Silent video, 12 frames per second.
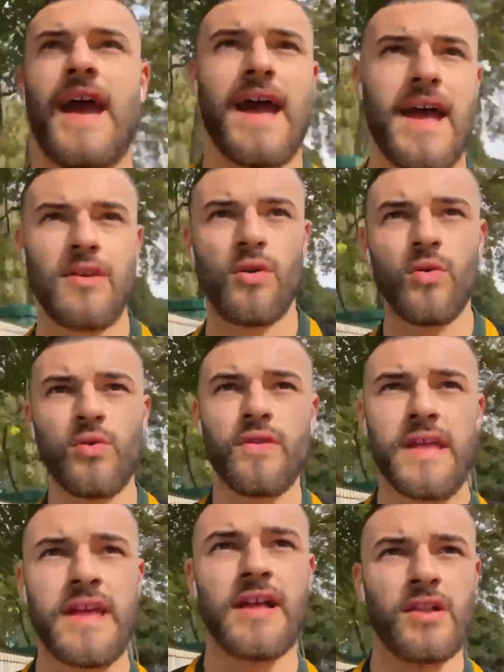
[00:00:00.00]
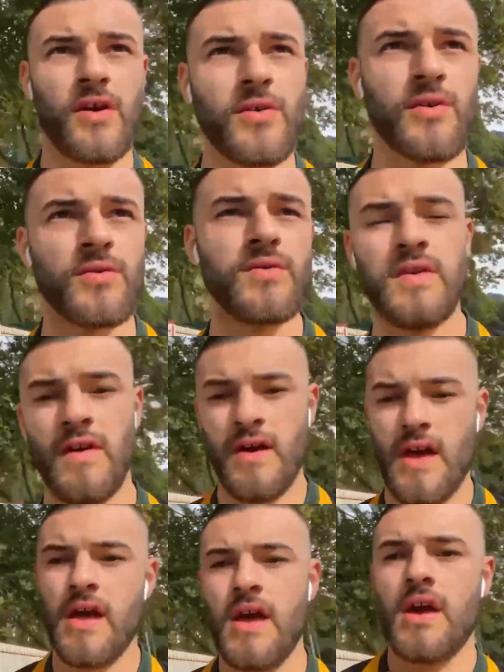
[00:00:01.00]
and all the locals
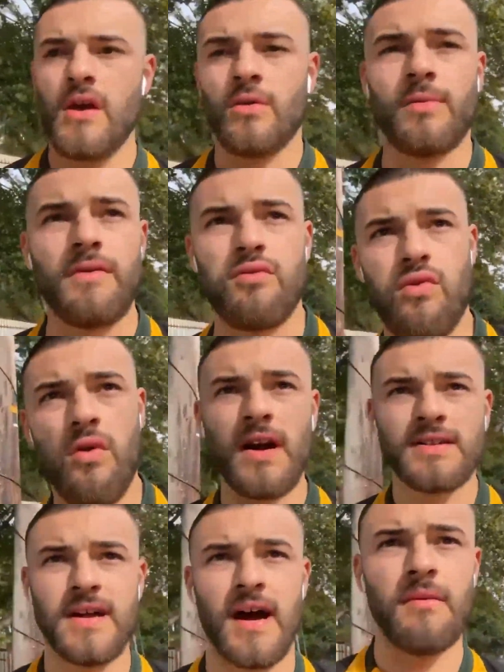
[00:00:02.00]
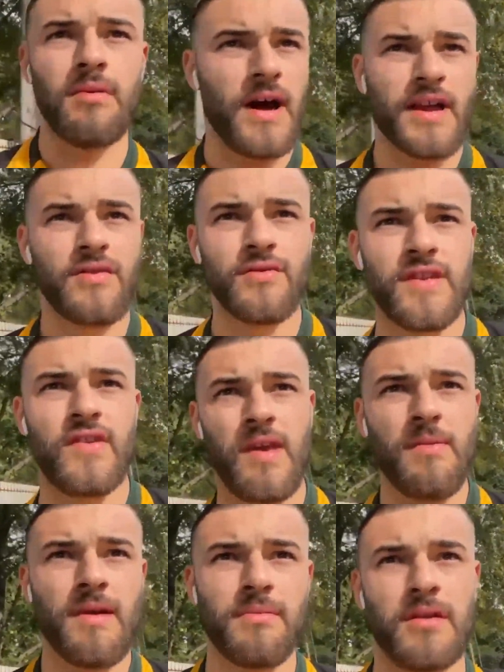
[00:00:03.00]
will be rugged up. I can already see
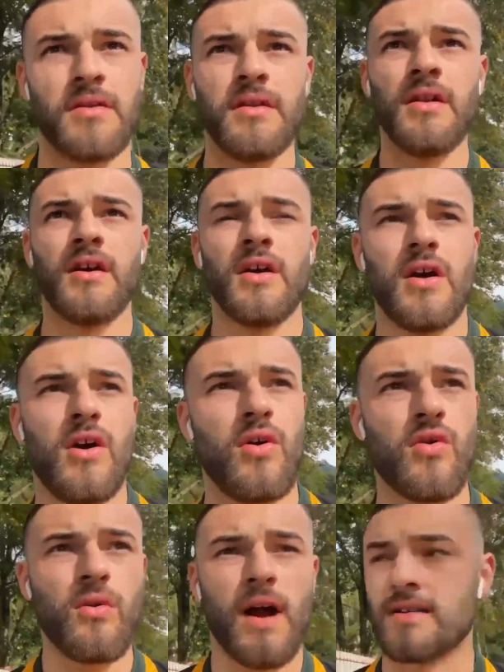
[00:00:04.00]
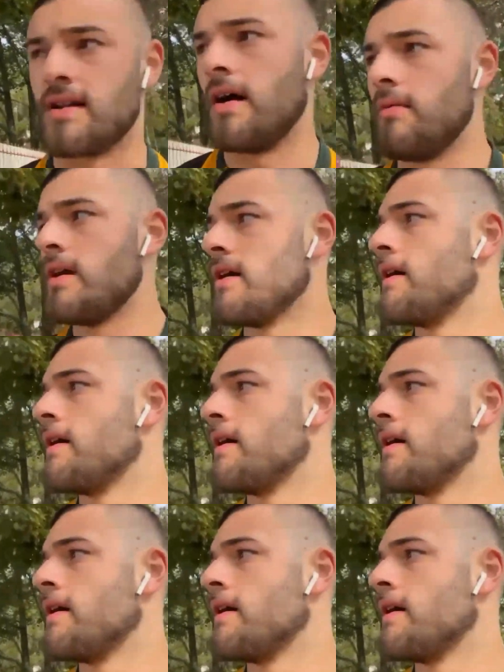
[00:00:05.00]
people in, all rugged up.